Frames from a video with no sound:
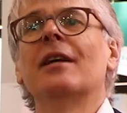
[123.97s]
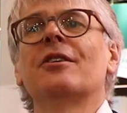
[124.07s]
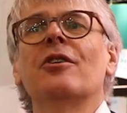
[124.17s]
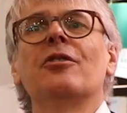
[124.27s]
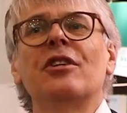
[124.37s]

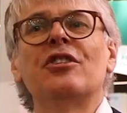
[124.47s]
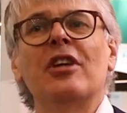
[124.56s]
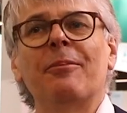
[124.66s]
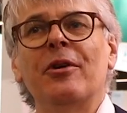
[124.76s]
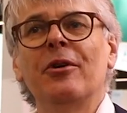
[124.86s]
So the
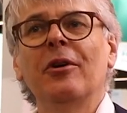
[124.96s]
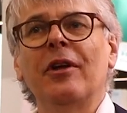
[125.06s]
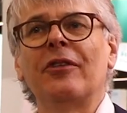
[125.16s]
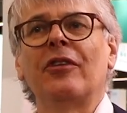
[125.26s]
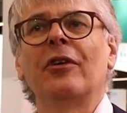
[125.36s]
GPU
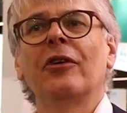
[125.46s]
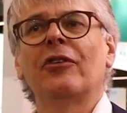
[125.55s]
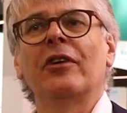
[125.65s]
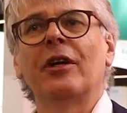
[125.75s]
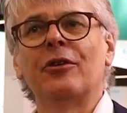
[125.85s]
is
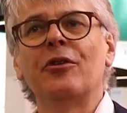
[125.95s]
used here to